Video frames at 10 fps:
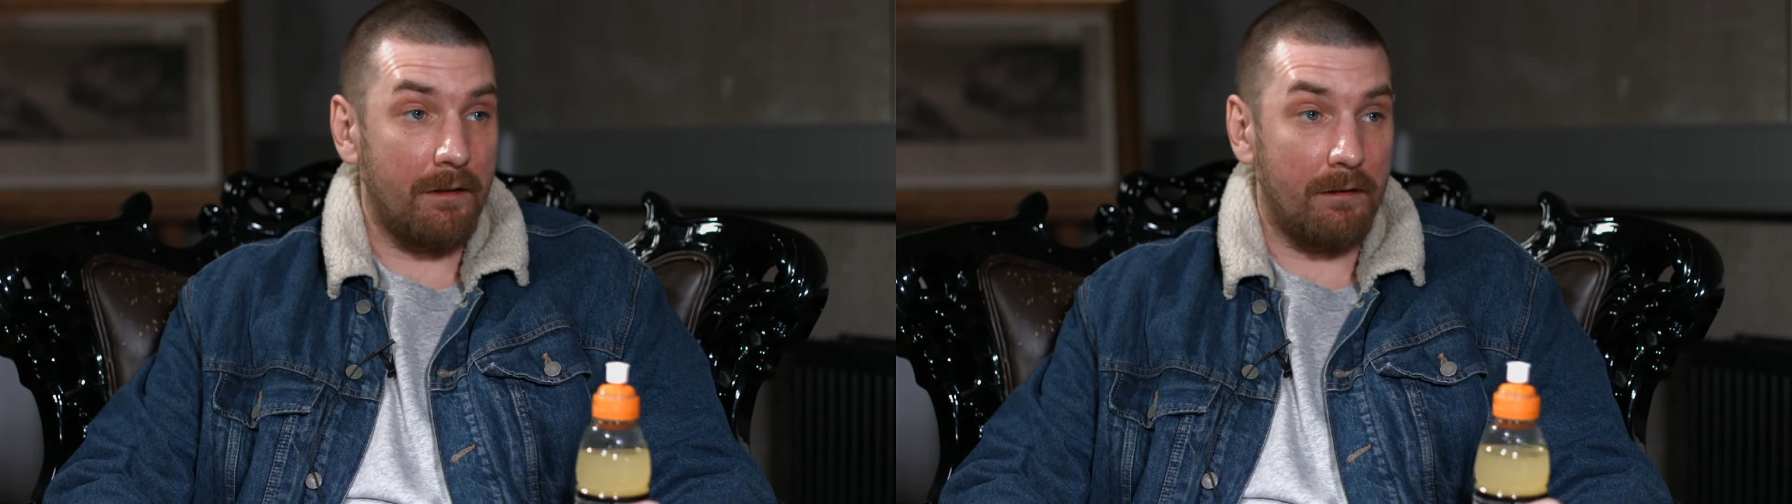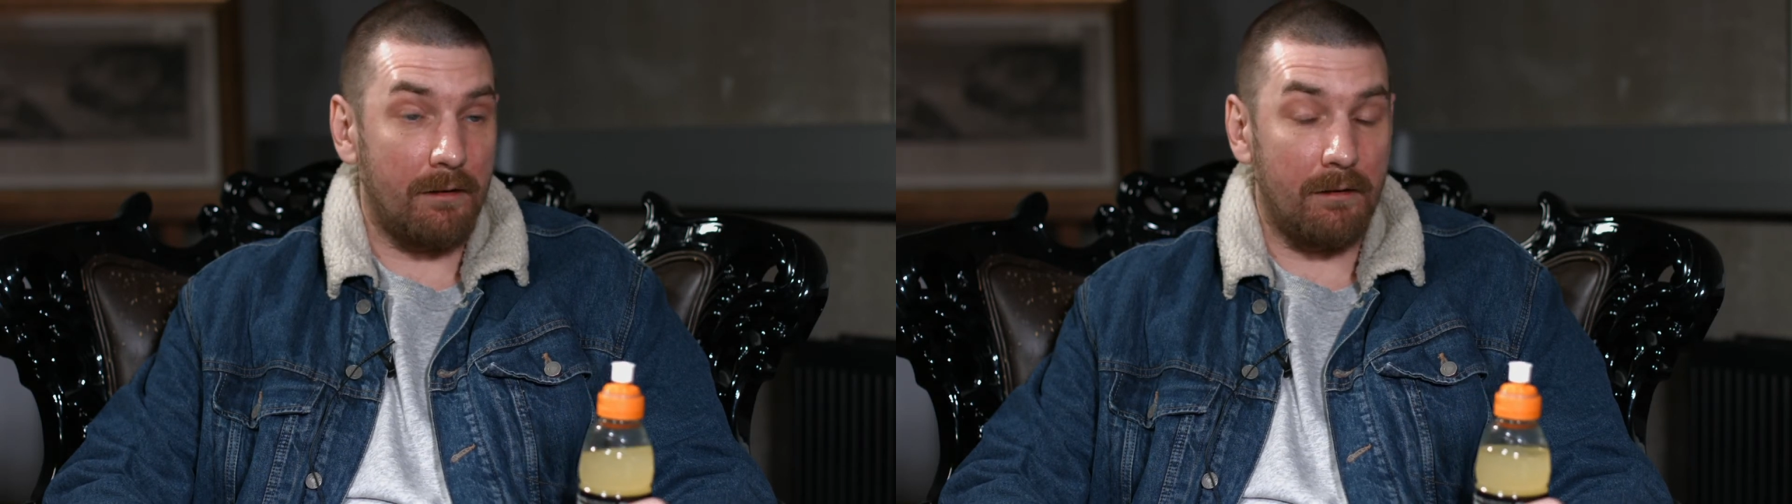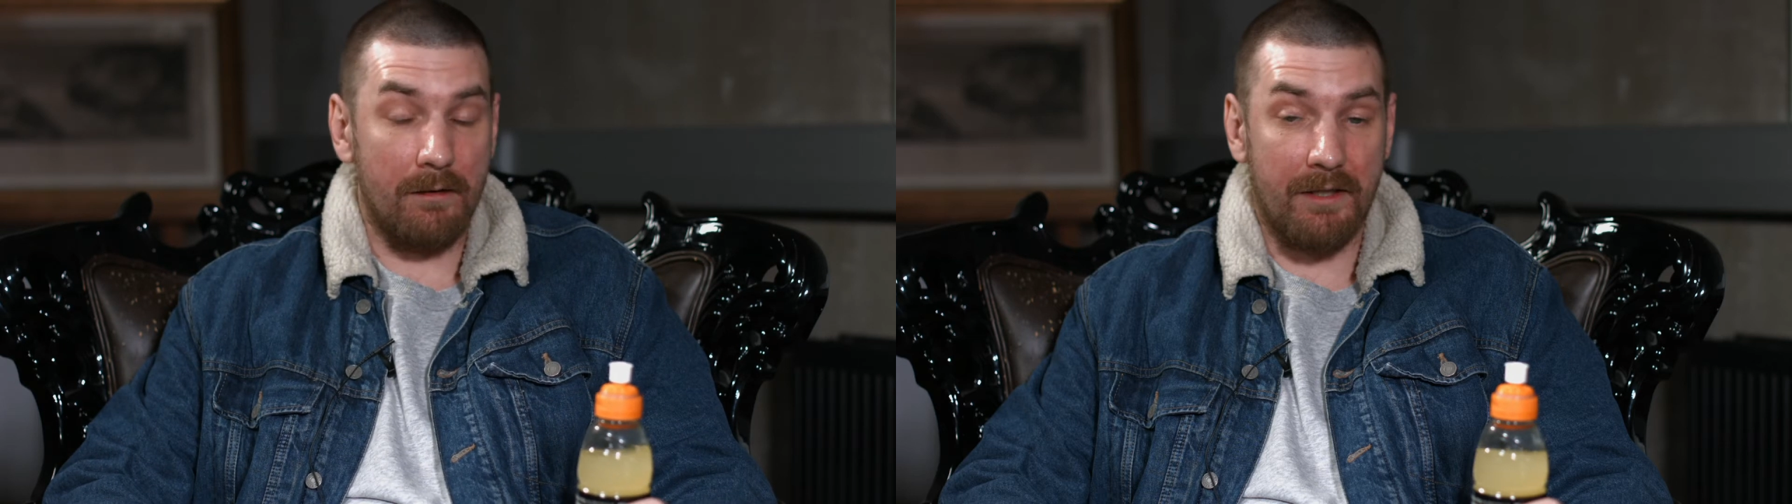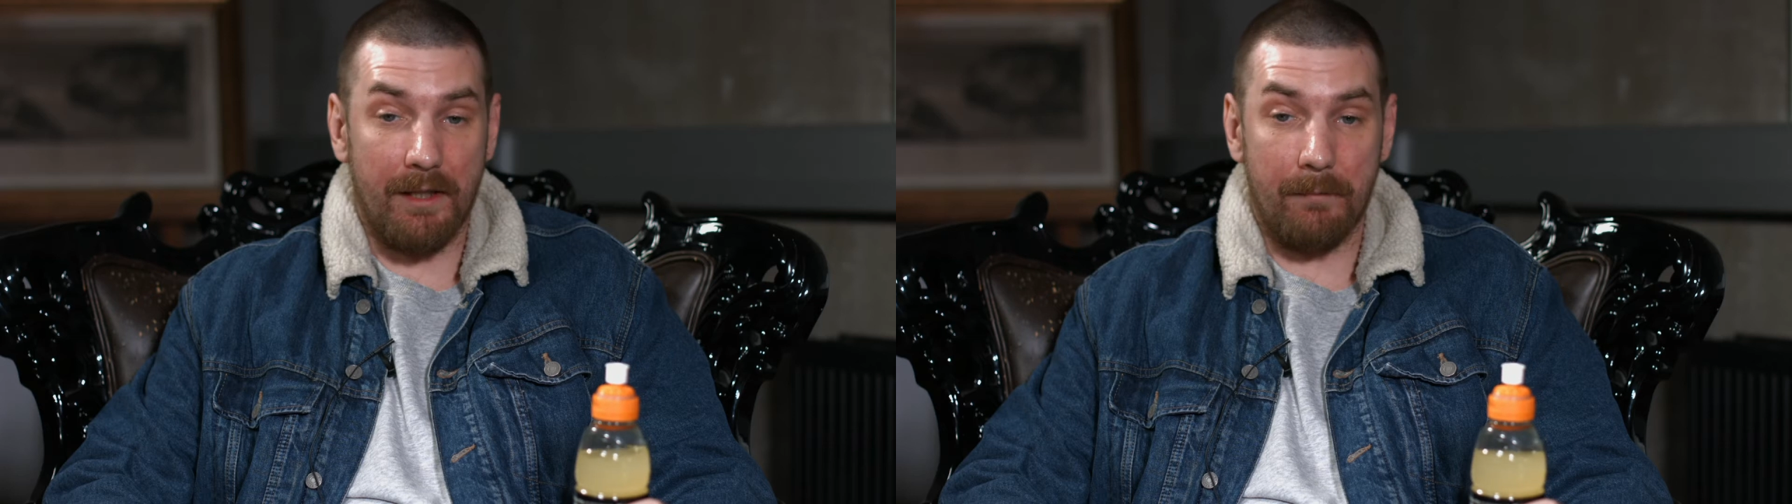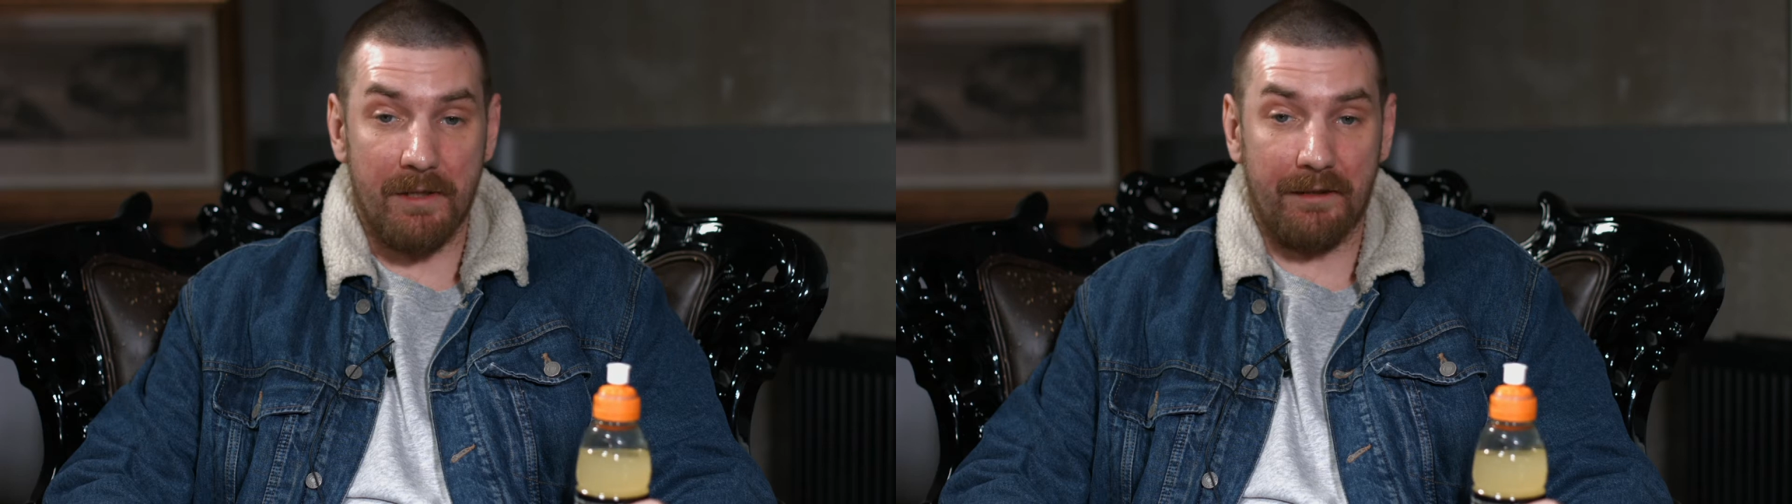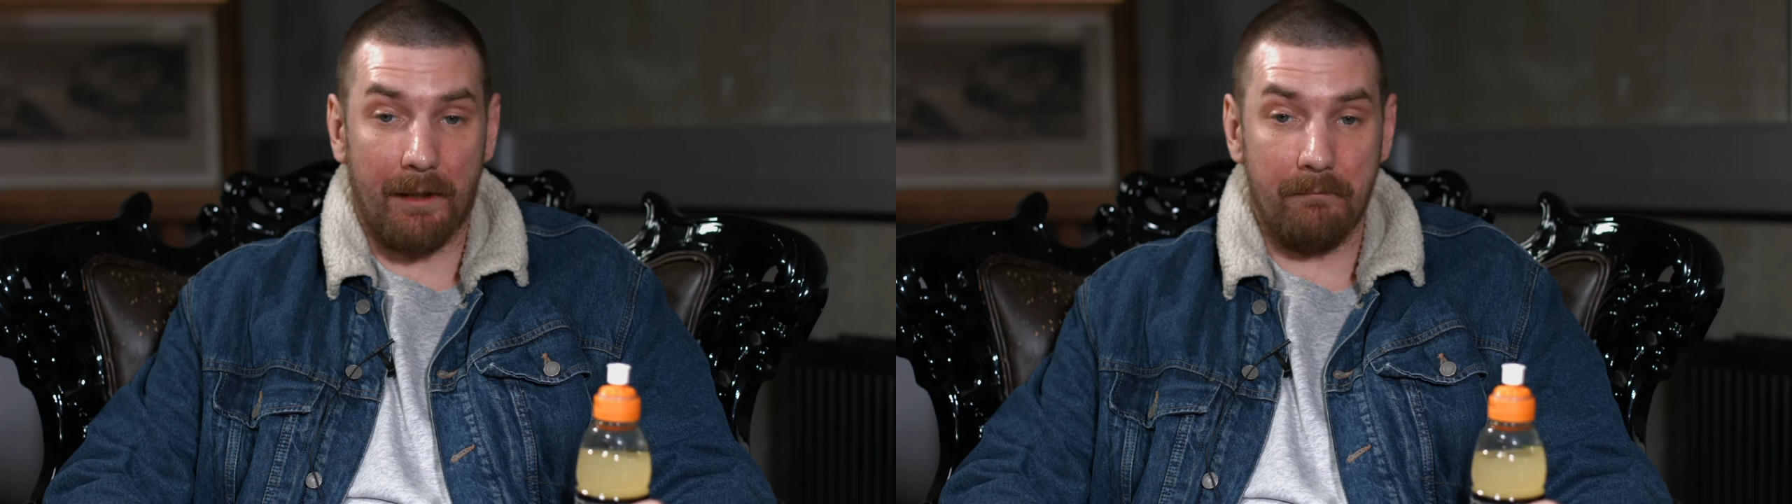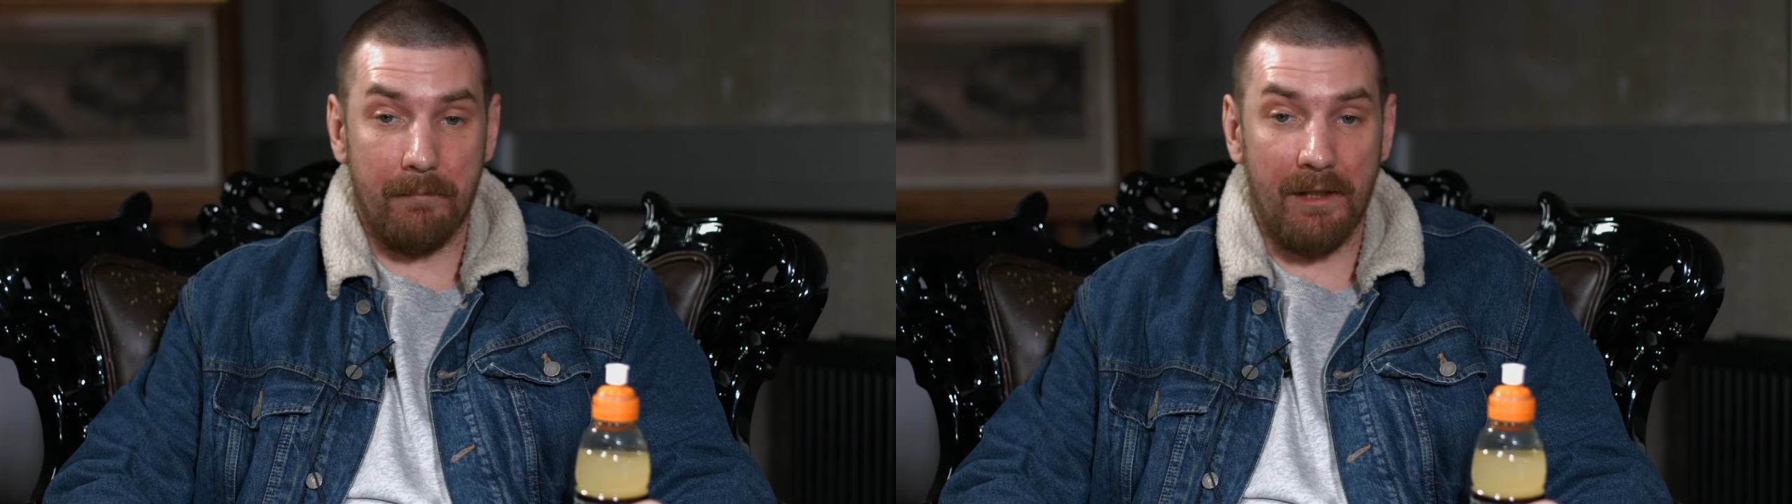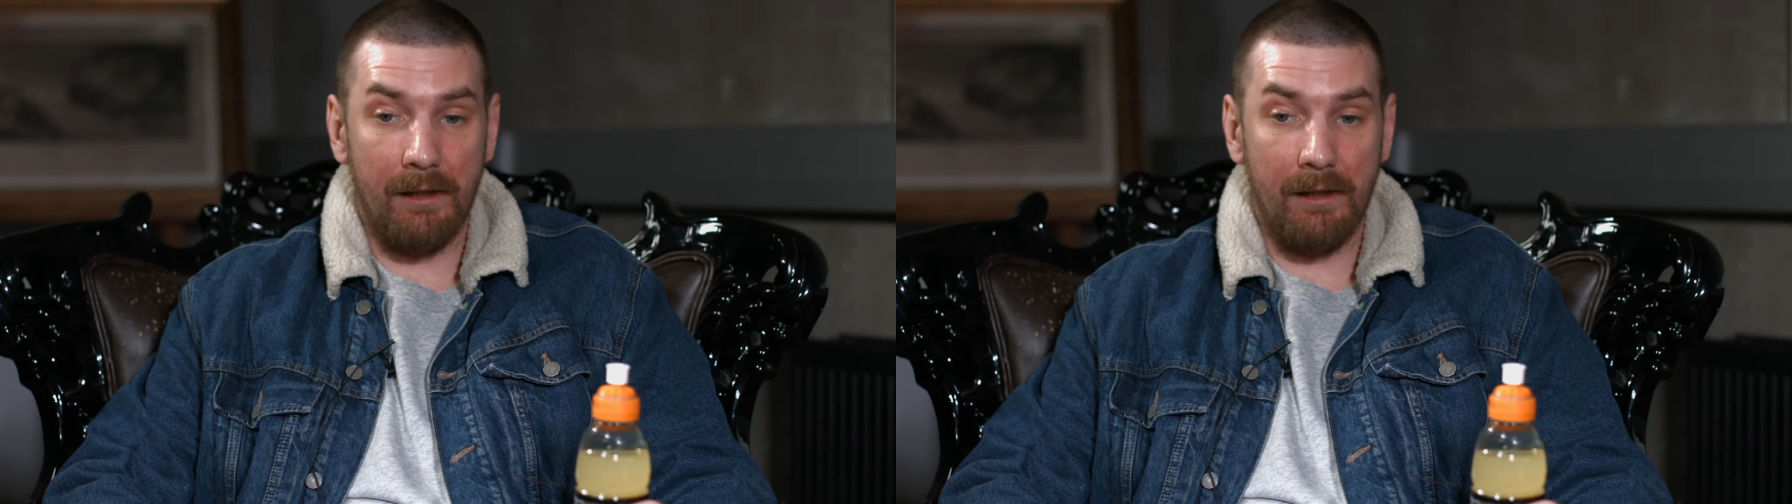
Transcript: His name is Tappi.